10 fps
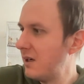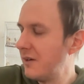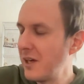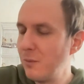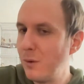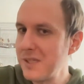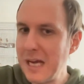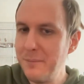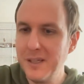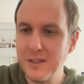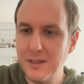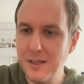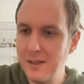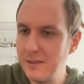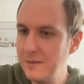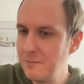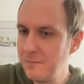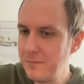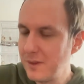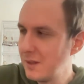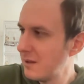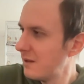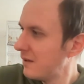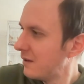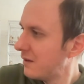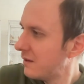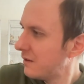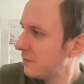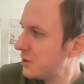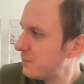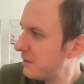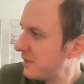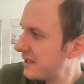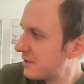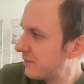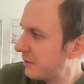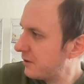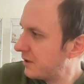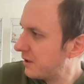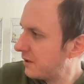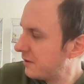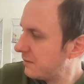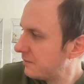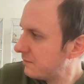I don't know what was happening earlier. You've been mean to me, weren't you?